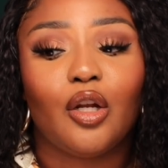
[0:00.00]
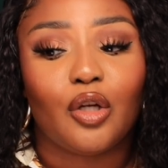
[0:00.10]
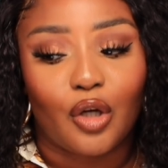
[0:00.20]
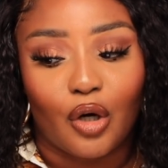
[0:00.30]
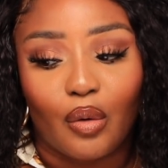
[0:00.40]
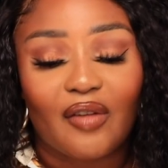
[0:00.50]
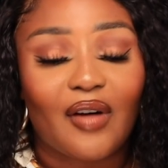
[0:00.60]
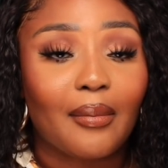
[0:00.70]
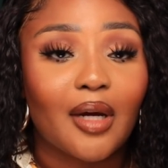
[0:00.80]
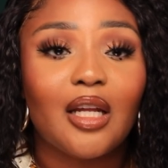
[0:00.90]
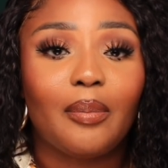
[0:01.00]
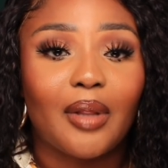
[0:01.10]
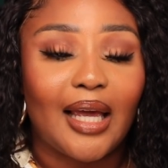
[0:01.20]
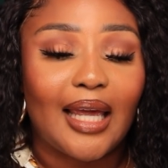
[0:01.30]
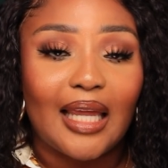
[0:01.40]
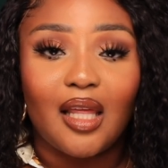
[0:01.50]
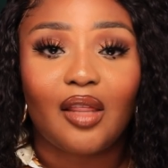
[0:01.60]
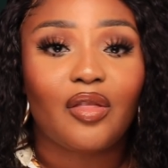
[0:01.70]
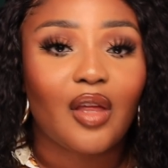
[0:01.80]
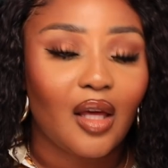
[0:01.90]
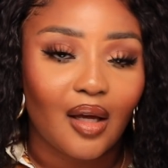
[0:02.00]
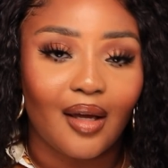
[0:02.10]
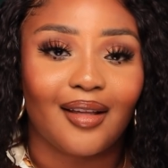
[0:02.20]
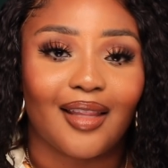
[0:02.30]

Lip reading: No, if I'm gonna apply anything